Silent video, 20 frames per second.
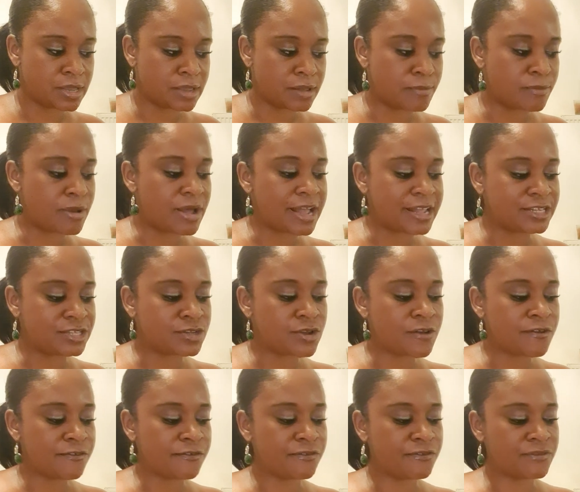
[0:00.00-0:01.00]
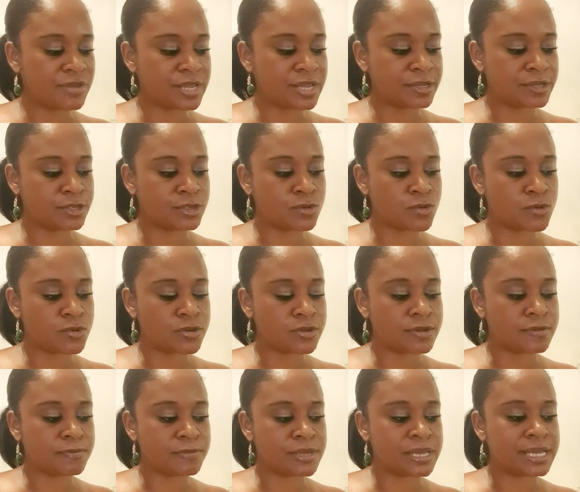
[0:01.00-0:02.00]
But I don't think you're
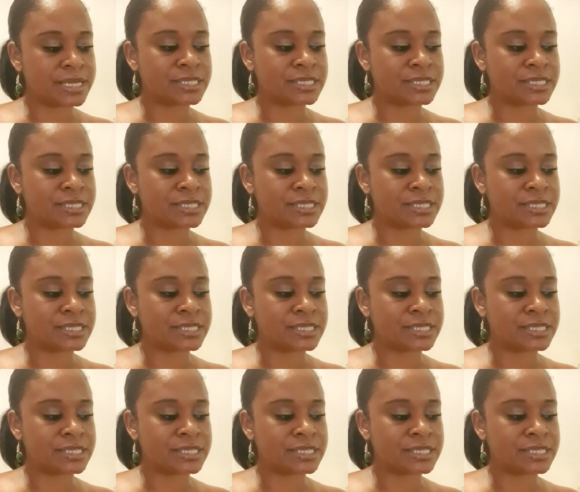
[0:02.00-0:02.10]
going to be